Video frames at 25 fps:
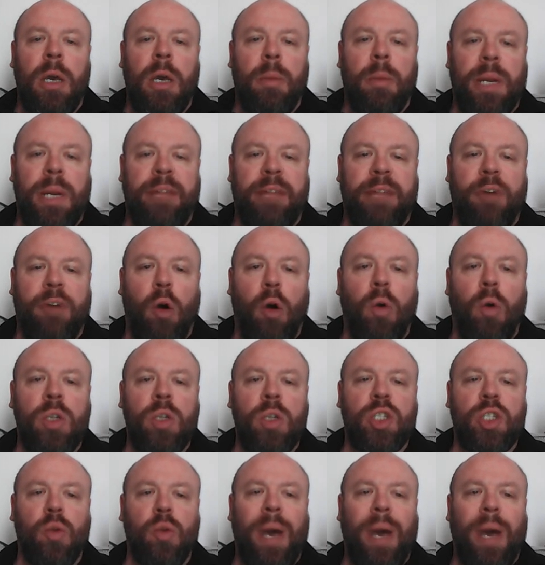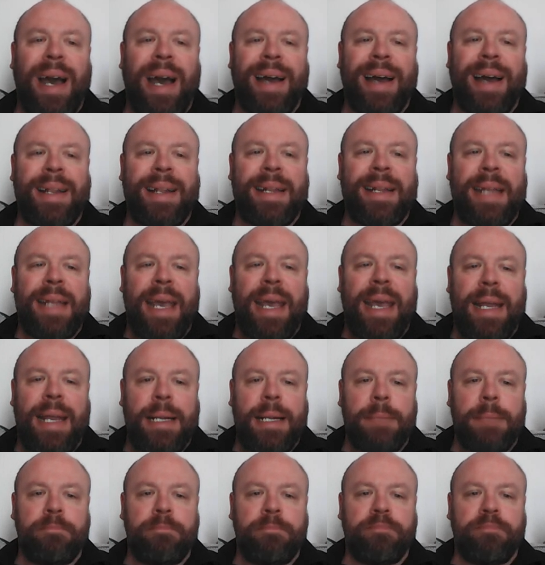But I've also added
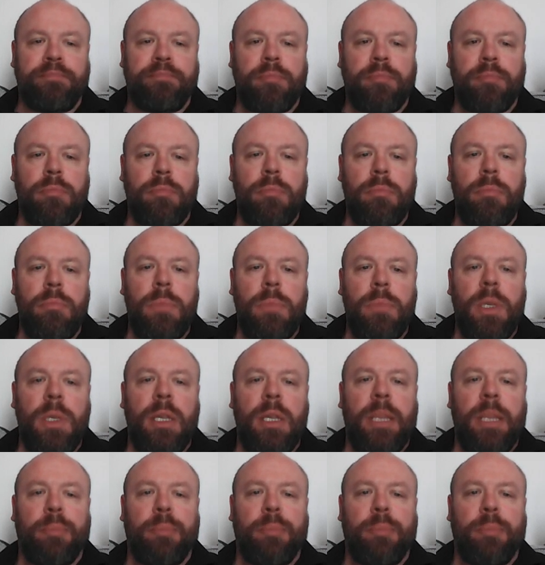in the